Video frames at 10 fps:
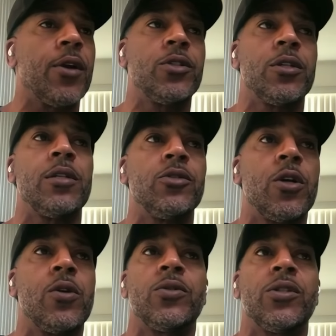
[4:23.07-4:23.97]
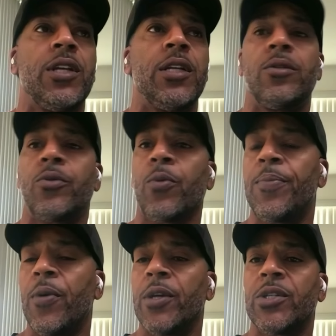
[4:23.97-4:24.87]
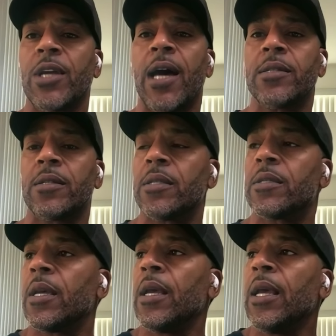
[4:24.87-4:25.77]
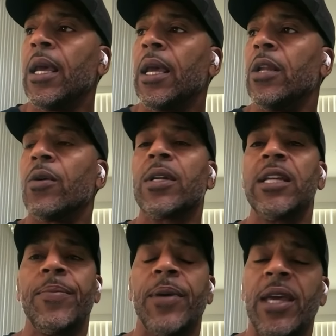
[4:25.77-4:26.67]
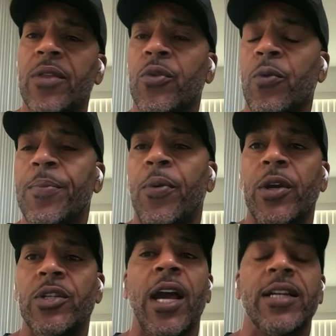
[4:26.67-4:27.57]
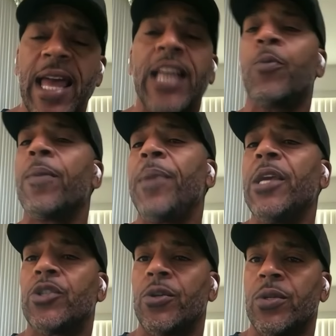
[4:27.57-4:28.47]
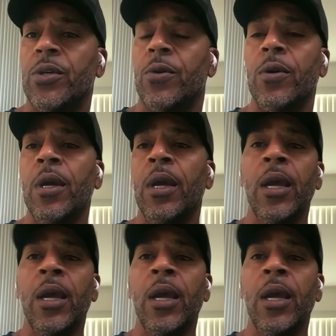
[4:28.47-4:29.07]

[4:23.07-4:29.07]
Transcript: Derrick Jones is hitting three-point shots. It's, you know, Cleaver hitting three-point shots. That's what beats you, too.